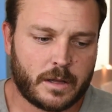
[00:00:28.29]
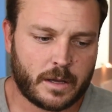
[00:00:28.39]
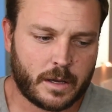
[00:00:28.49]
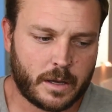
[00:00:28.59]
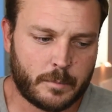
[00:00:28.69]

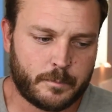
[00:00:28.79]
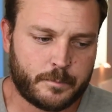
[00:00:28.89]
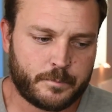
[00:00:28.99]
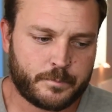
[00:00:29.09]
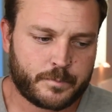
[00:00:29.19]

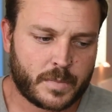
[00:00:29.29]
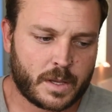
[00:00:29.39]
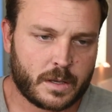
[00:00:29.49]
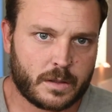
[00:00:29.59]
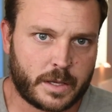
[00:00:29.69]

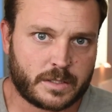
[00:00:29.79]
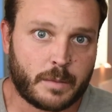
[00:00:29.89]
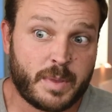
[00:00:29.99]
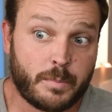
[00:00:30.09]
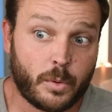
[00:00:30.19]
like
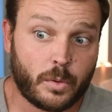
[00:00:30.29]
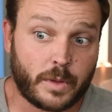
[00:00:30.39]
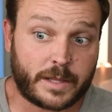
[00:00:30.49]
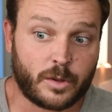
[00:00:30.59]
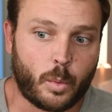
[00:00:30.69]
some people,
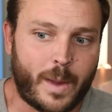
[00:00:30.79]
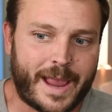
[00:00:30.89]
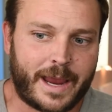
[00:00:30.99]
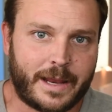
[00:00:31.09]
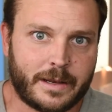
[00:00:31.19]
like Lil
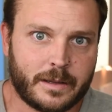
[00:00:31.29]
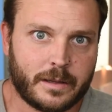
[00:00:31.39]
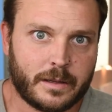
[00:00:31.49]
Wayne,